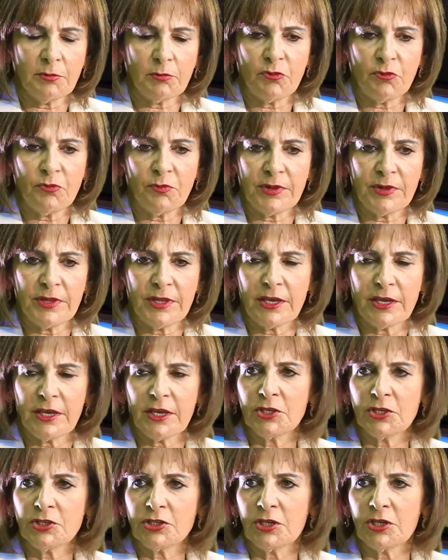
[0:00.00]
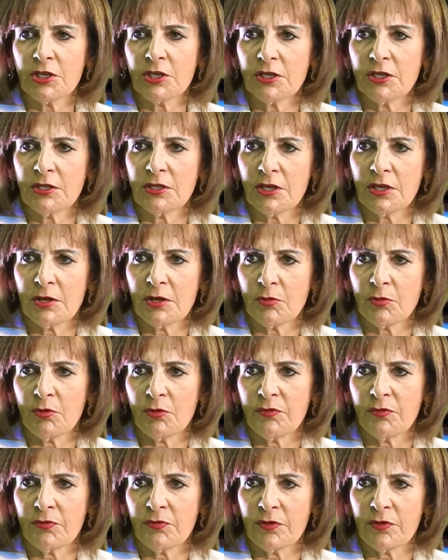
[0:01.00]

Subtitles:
terms of medication, in terms of,